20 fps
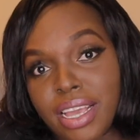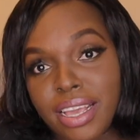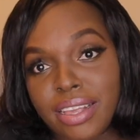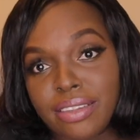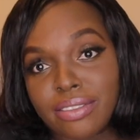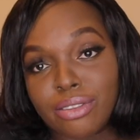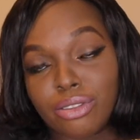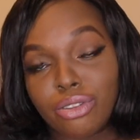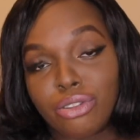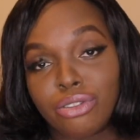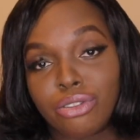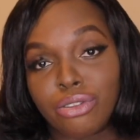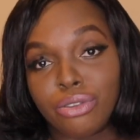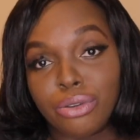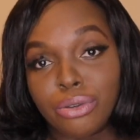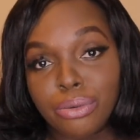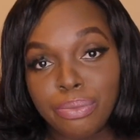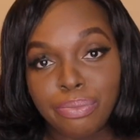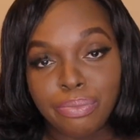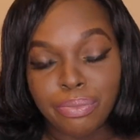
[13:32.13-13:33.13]
is
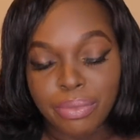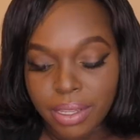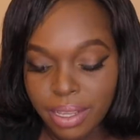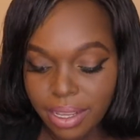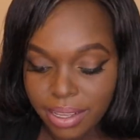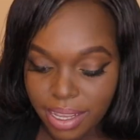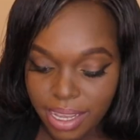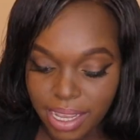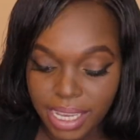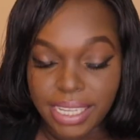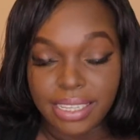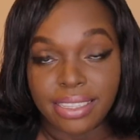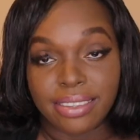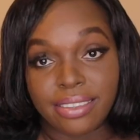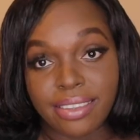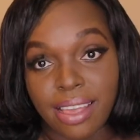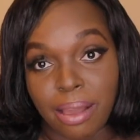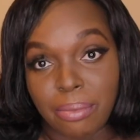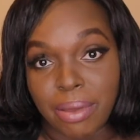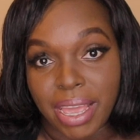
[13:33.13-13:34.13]
true in
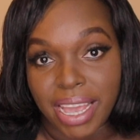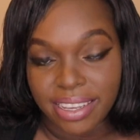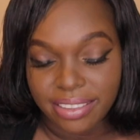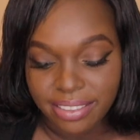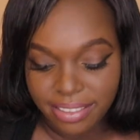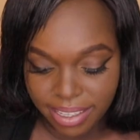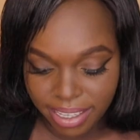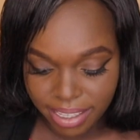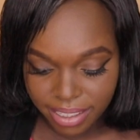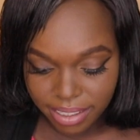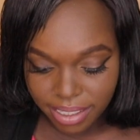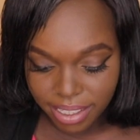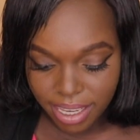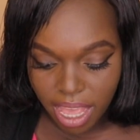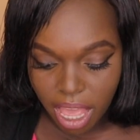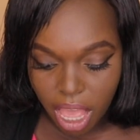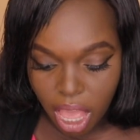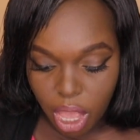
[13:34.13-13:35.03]
some extent.